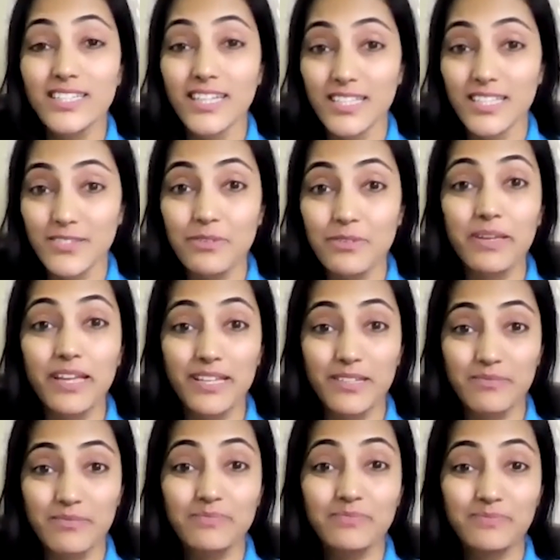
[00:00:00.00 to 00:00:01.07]
does for
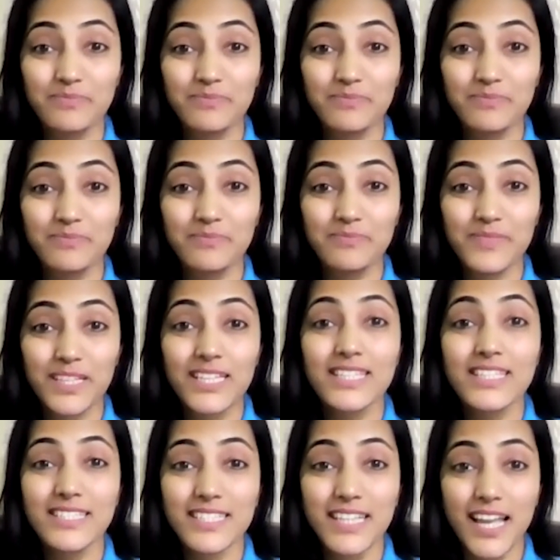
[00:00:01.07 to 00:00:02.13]
me.
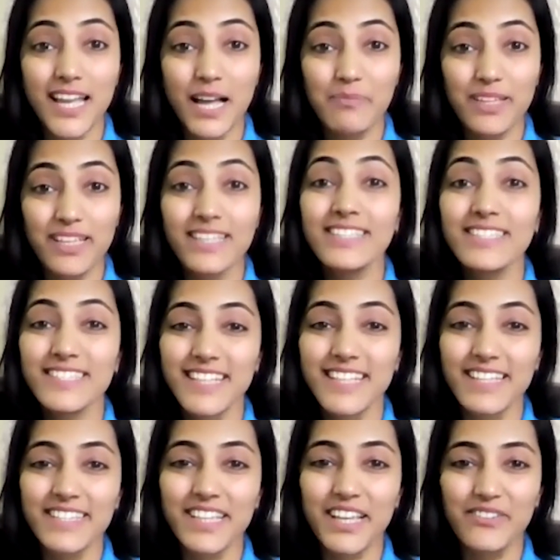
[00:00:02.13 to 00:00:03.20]
Stay happy, stay
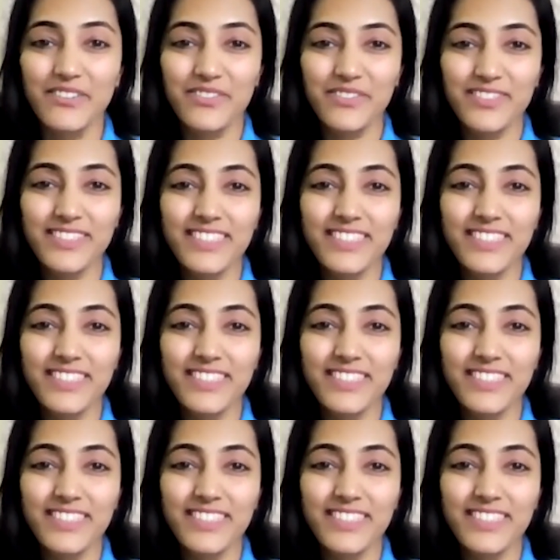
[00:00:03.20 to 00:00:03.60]
safe.